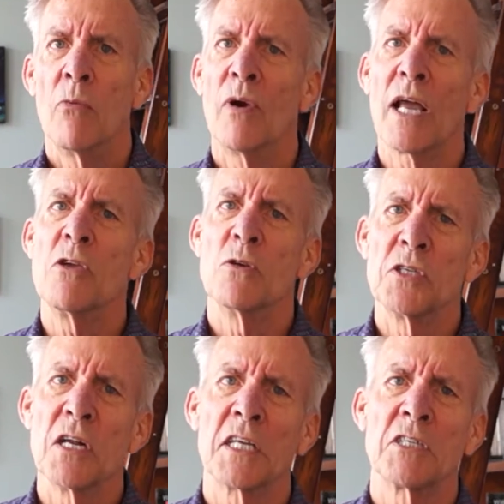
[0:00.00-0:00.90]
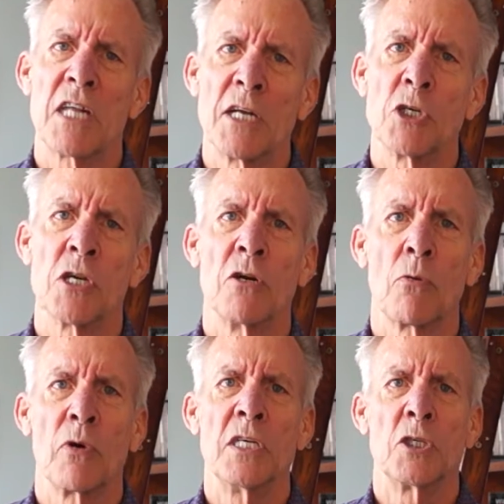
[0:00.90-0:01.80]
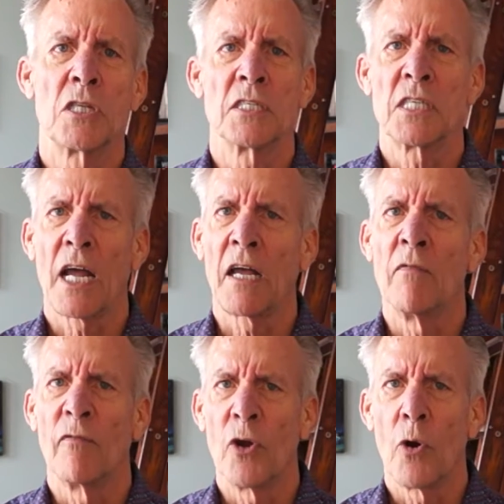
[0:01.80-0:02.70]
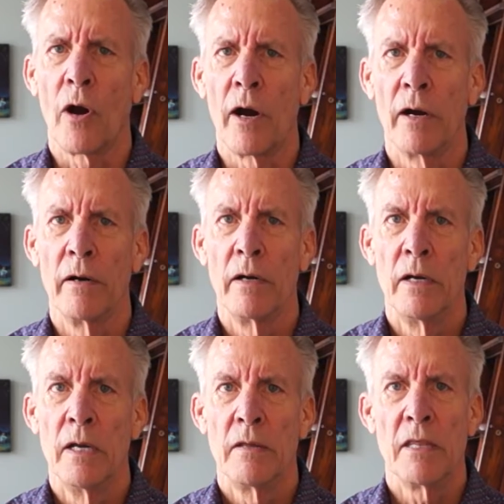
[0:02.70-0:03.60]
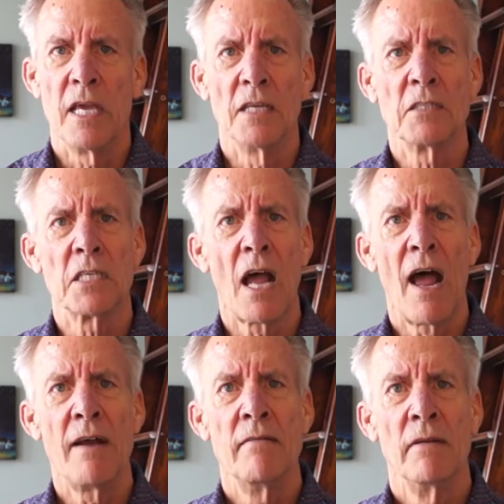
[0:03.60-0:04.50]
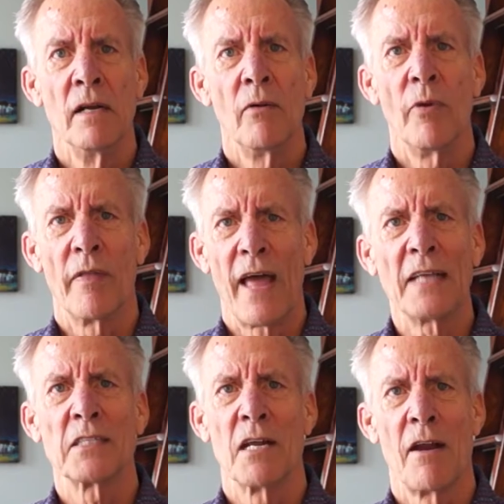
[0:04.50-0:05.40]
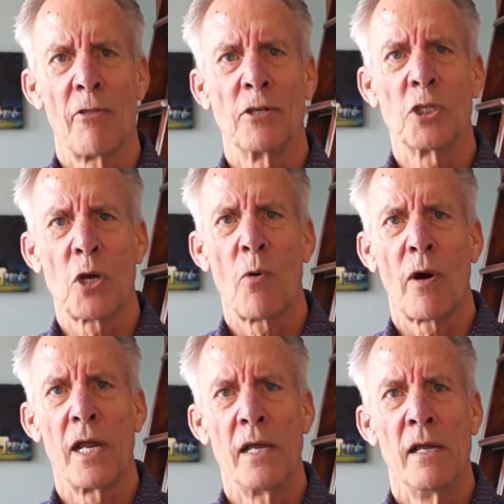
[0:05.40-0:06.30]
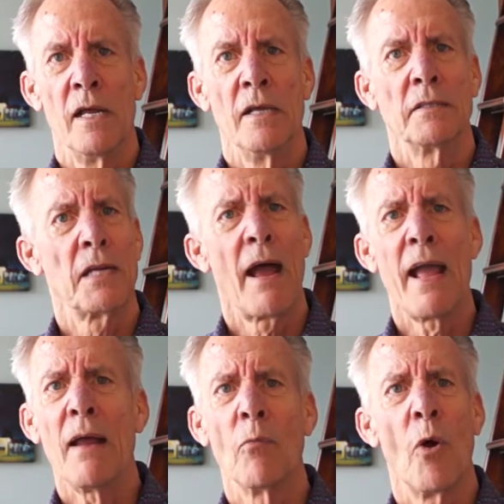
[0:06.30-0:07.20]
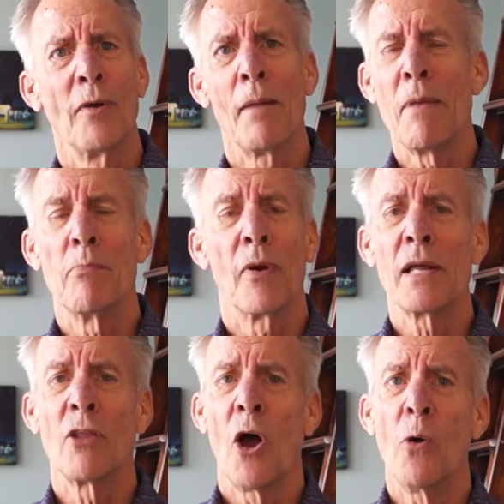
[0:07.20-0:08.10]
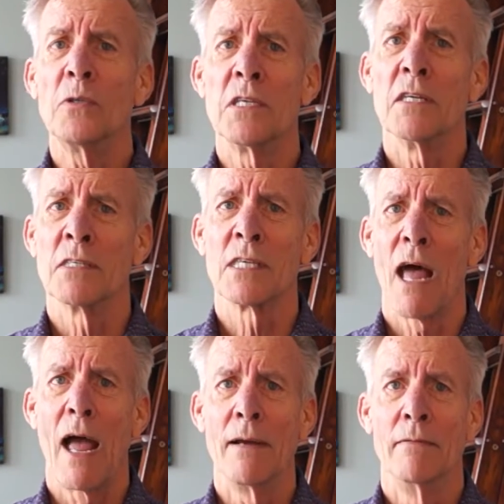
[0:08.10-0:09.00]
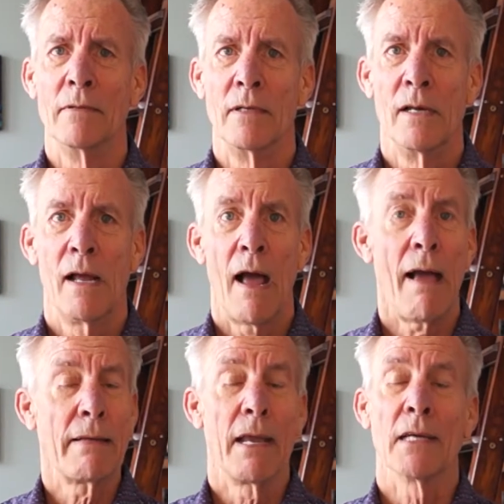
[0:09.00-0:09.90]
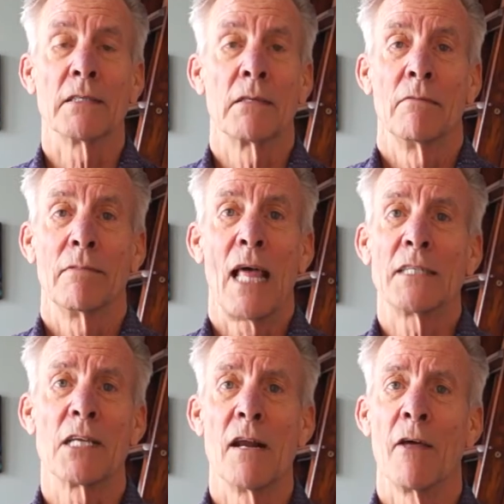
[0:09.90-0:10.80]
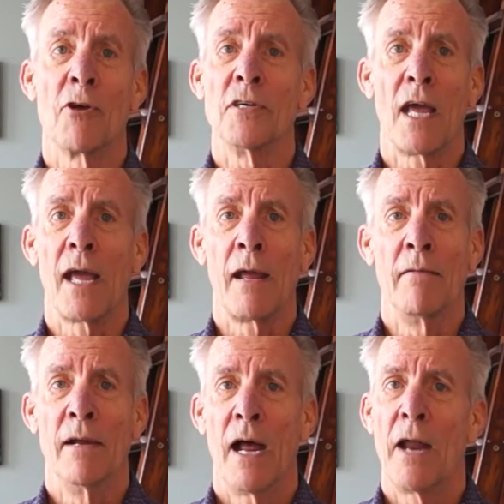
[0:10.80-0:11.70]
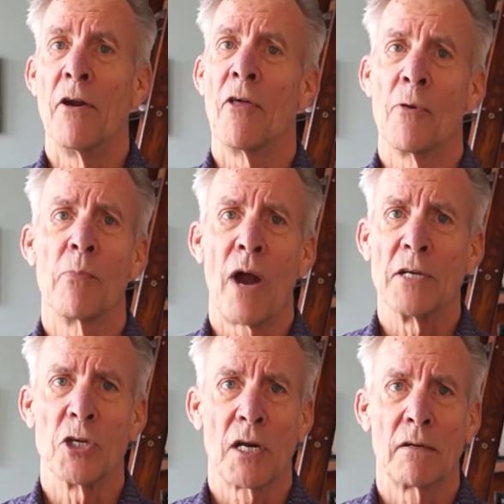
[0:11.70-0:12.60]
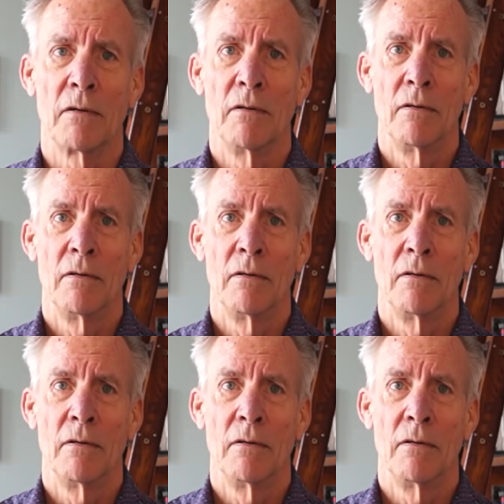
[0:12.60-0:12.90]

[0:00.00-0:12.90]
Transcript: when I use an extension to reach the second floor. The inside? Well, that's another story. Diane won't let me bring the hose inside. I guess that's another day, another project.